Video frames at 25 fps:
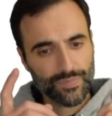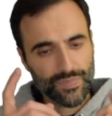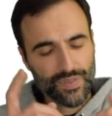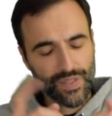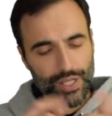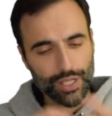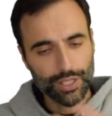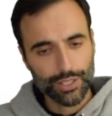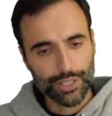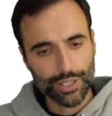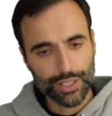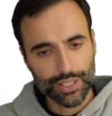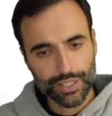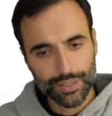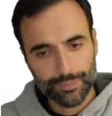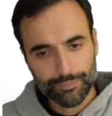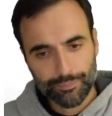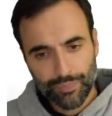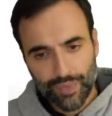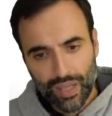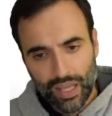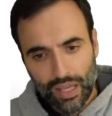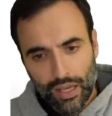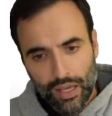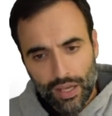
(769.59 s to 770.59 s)
Take a look.
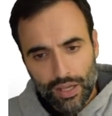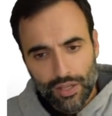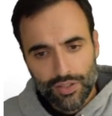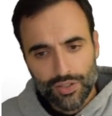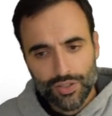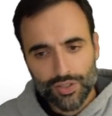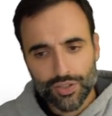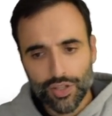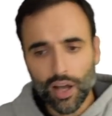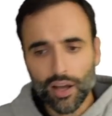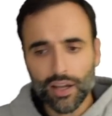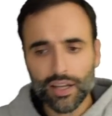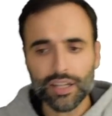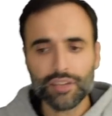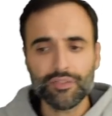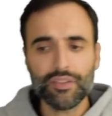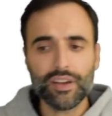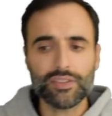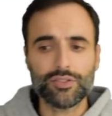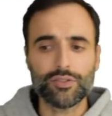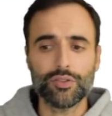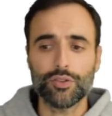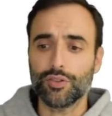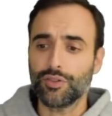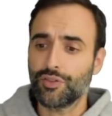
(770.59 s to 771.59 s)
Stock
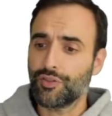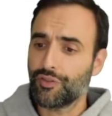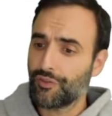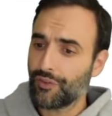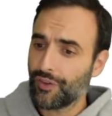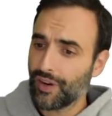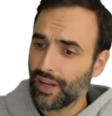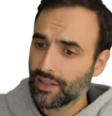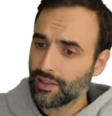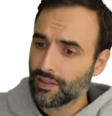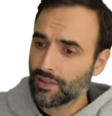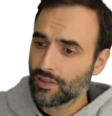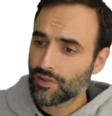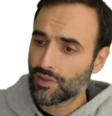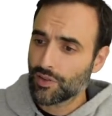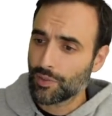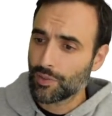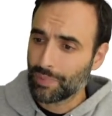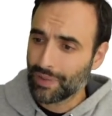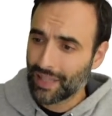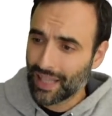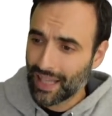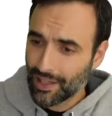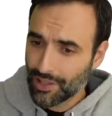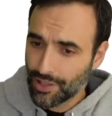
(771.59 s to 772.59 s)
investors fret
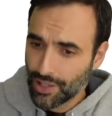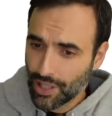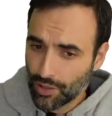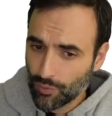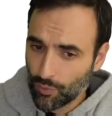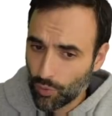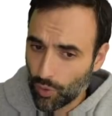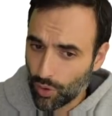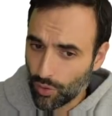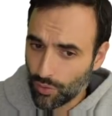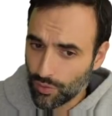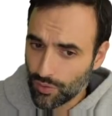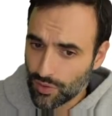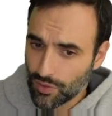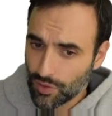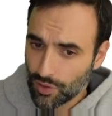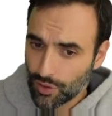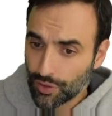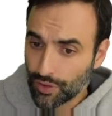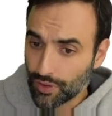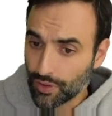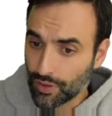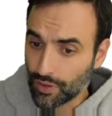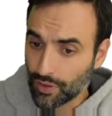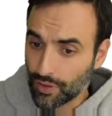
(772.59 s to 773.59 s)
supply chain woes
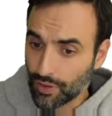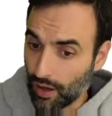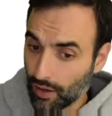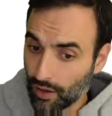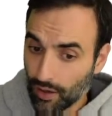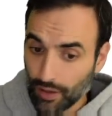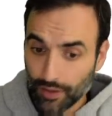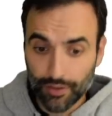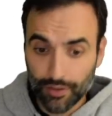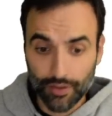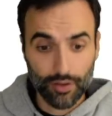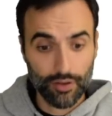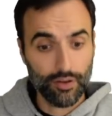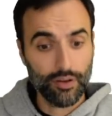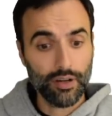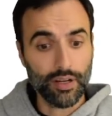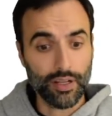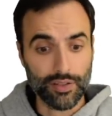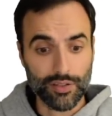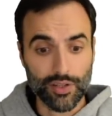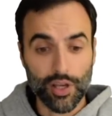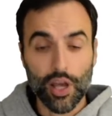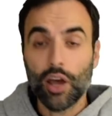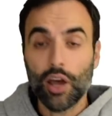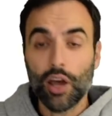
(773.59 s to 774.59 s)
could knock on
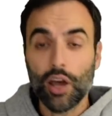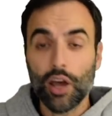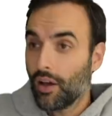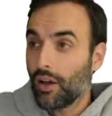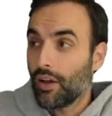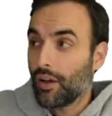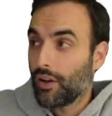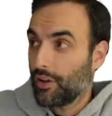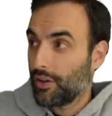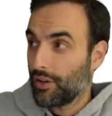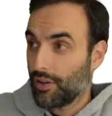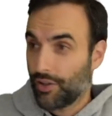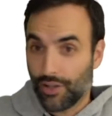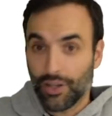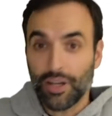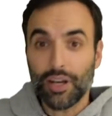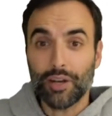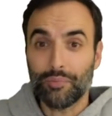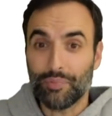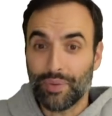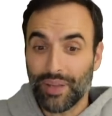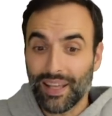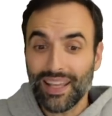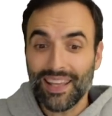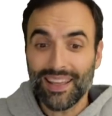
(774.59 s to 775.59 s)
earnings. Could
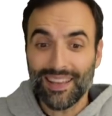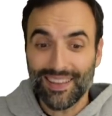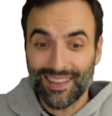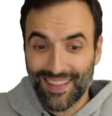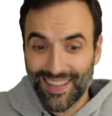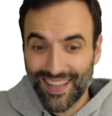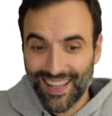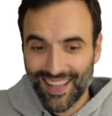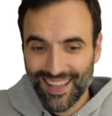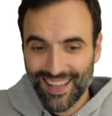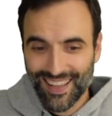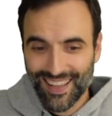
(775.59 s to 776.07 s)
it be?